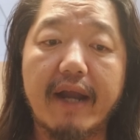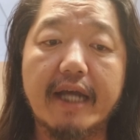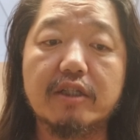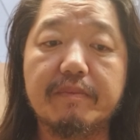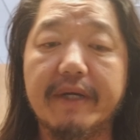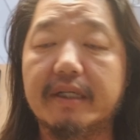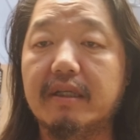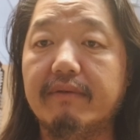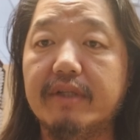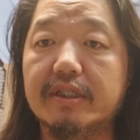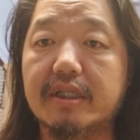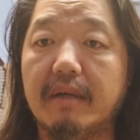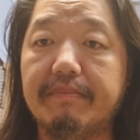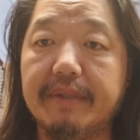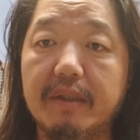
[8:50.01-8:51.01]
aspect of this
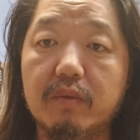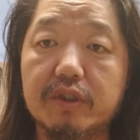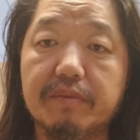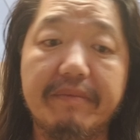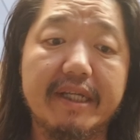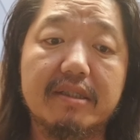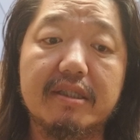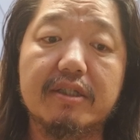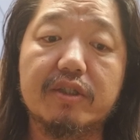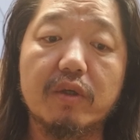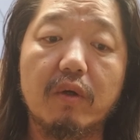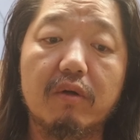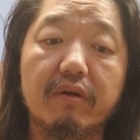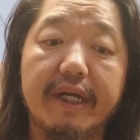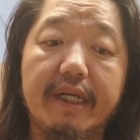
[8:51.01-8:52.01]
company which makes this
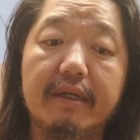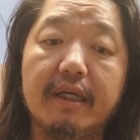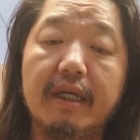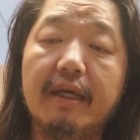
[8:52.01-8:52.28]
so great.